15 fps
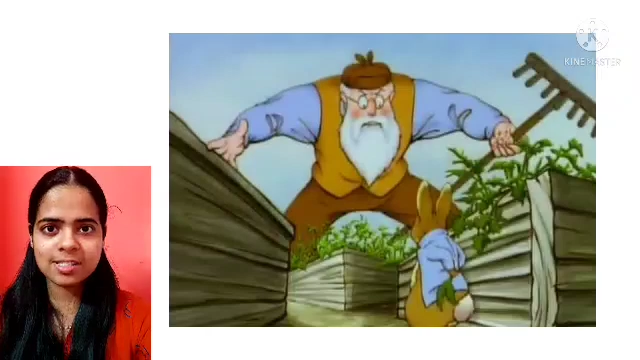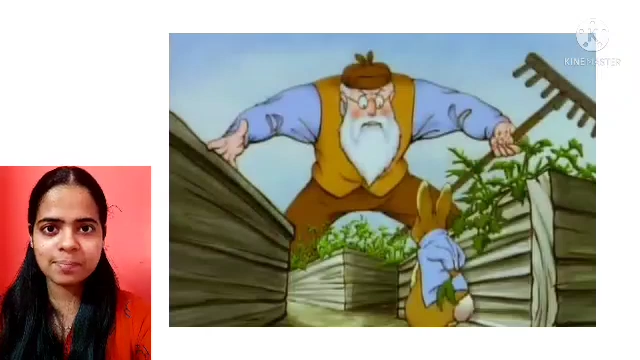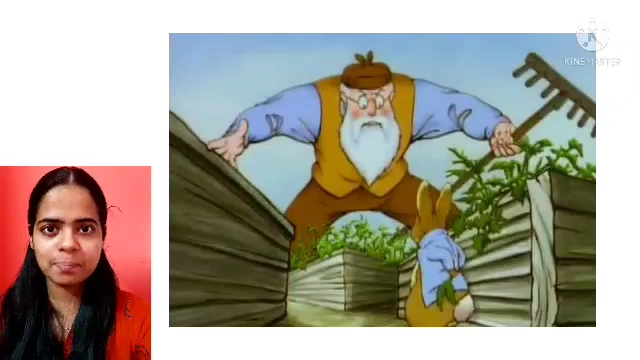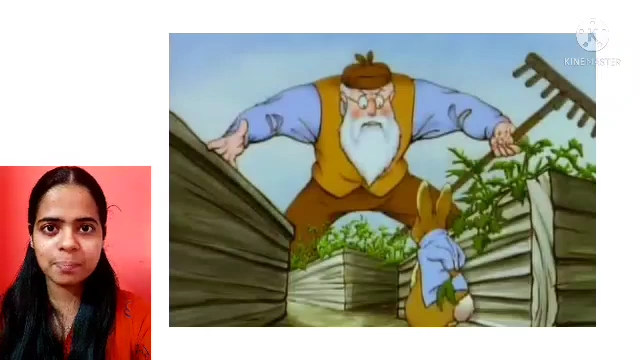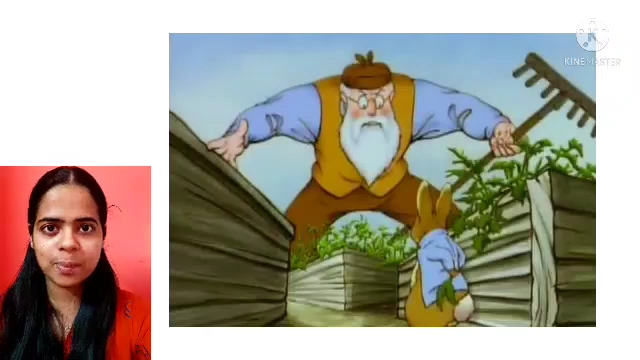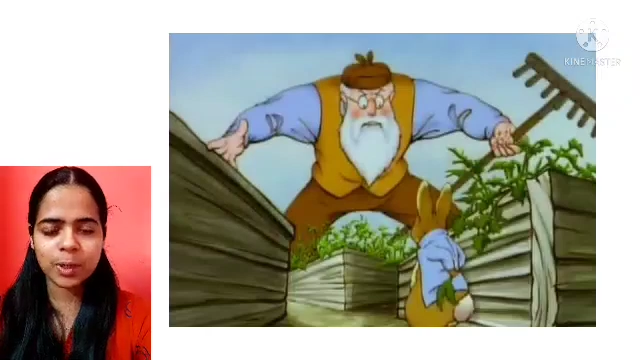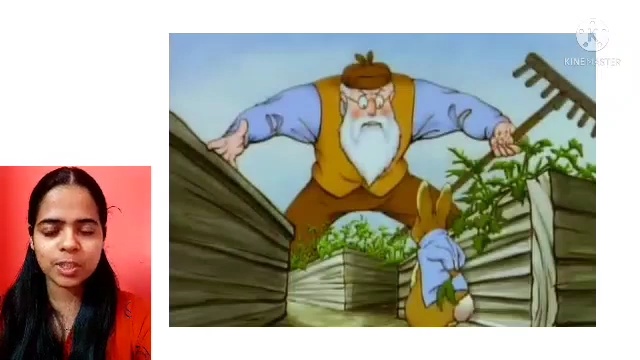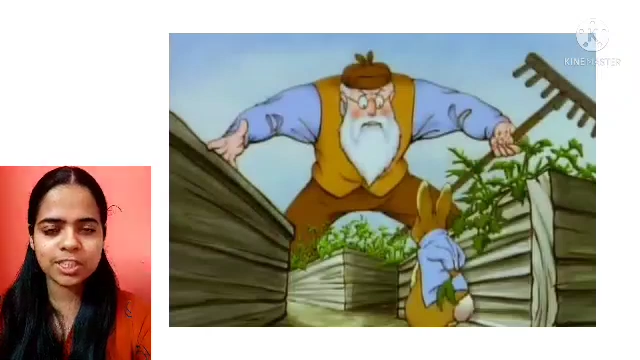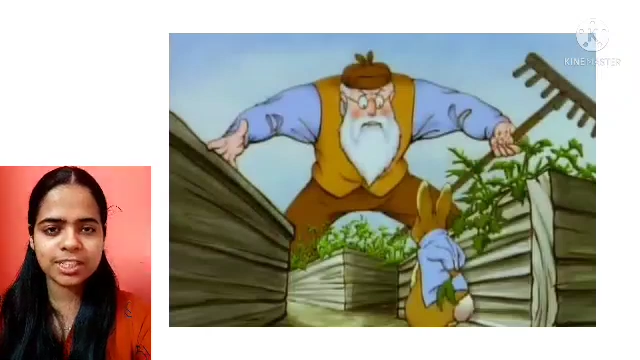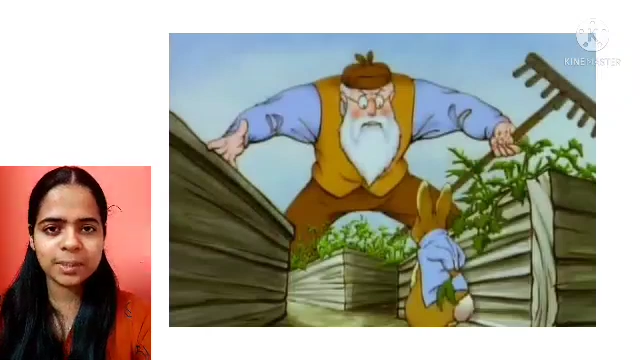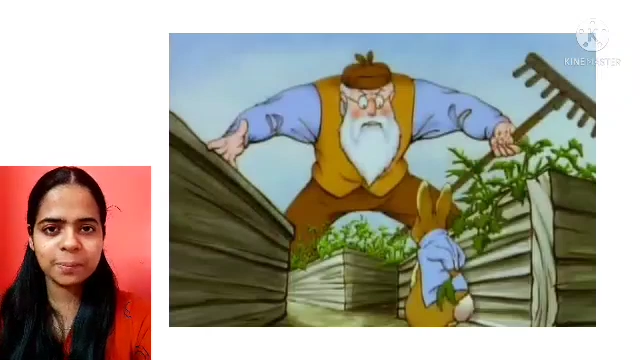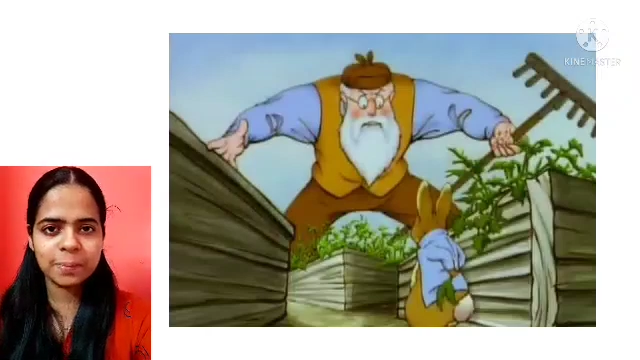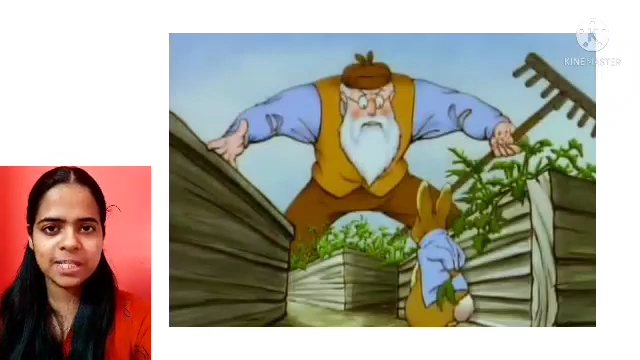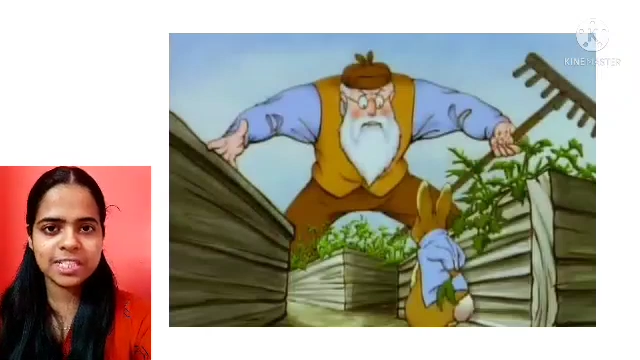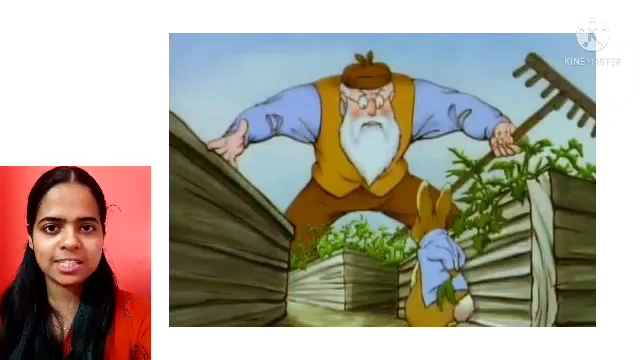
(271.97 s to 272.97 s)

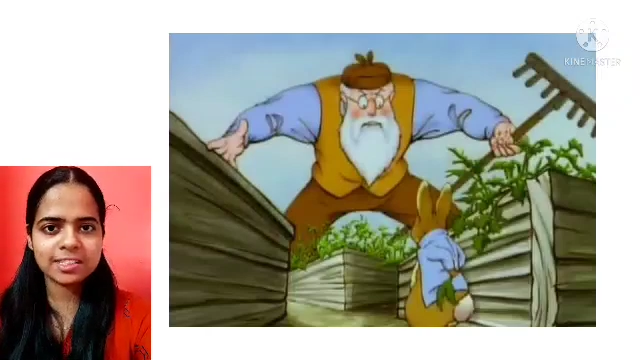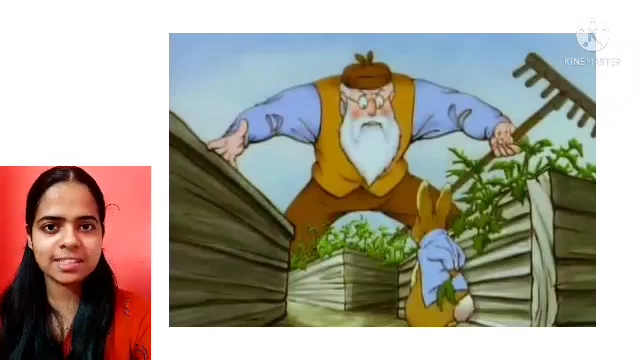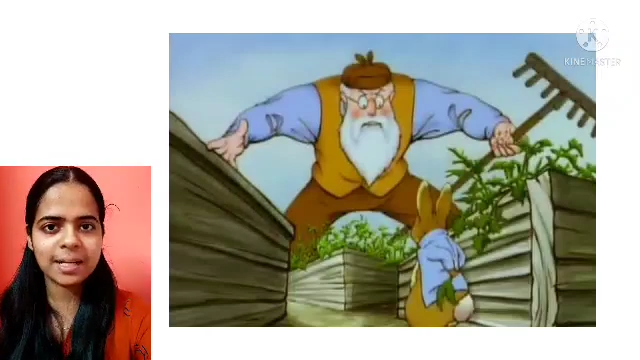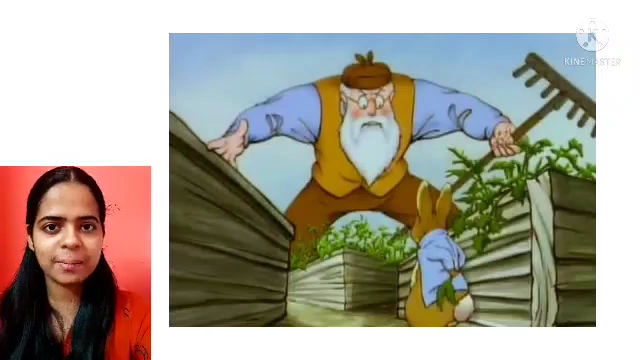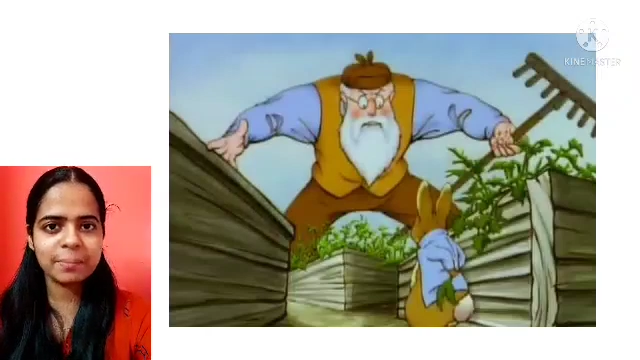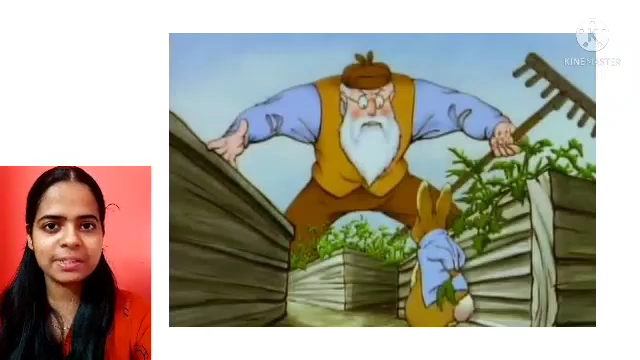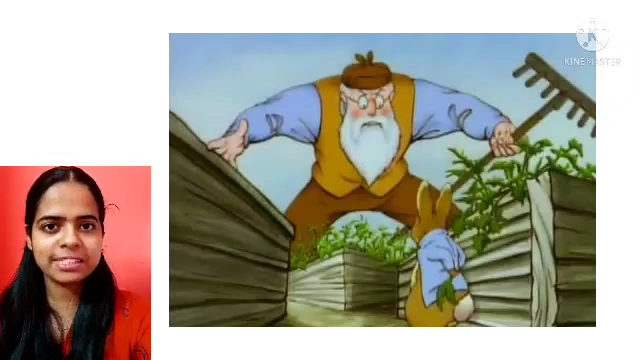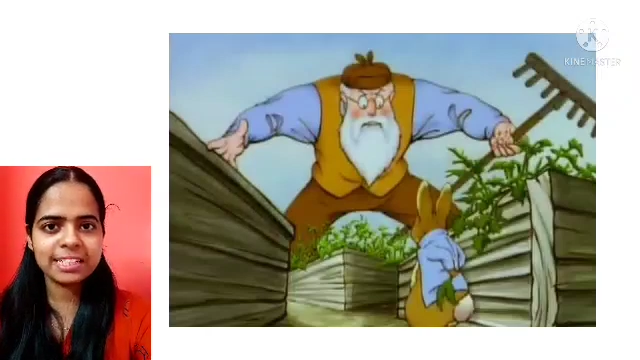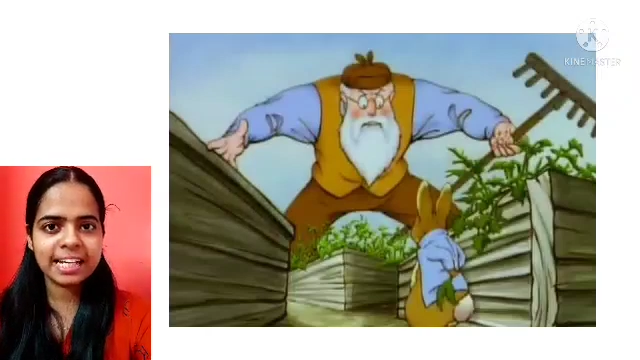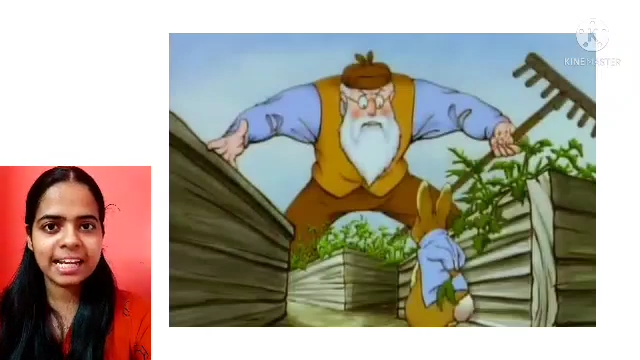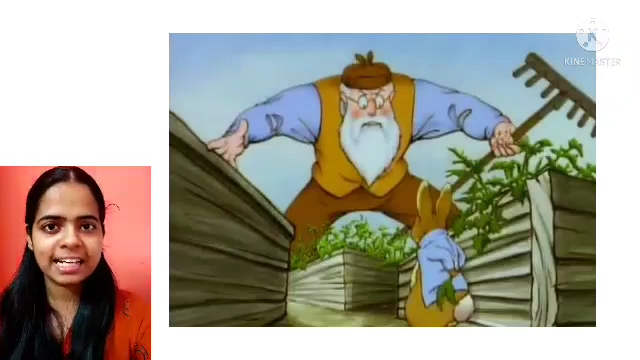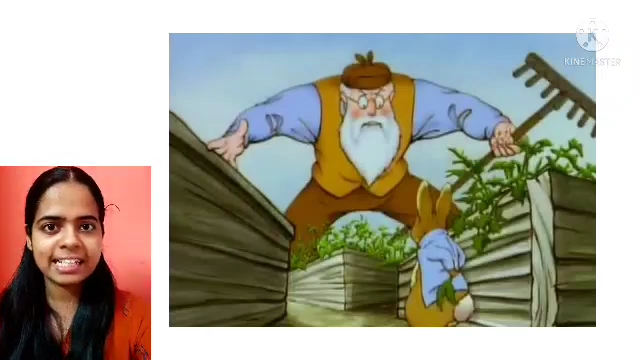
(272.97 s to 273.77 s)
spotted Peter Rabbit